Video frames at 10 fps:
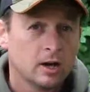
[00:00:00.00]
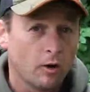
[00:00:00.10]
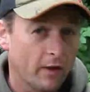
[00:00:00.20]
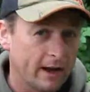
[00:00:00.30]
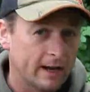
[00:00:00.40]

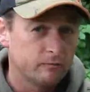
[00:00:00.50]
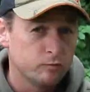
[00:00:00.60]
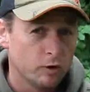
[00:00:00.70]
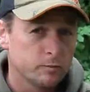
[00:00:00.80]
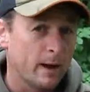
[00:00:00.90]
got that
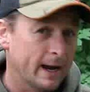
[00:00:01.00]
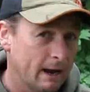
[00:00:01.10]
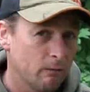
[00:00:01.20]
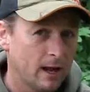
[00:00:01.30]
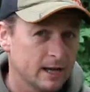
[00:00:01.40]
rod back
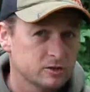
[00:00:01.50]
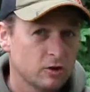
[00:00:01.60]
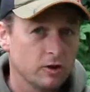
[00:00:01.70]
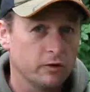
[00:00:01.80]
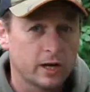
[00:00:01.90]
out last
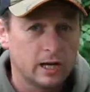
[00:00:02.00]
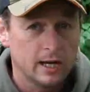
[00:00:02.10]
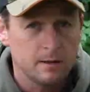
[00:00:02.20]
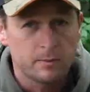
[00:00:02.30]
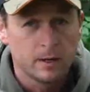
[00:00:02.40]
night on a
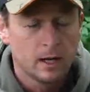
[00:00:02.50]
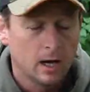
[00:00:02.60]
clip,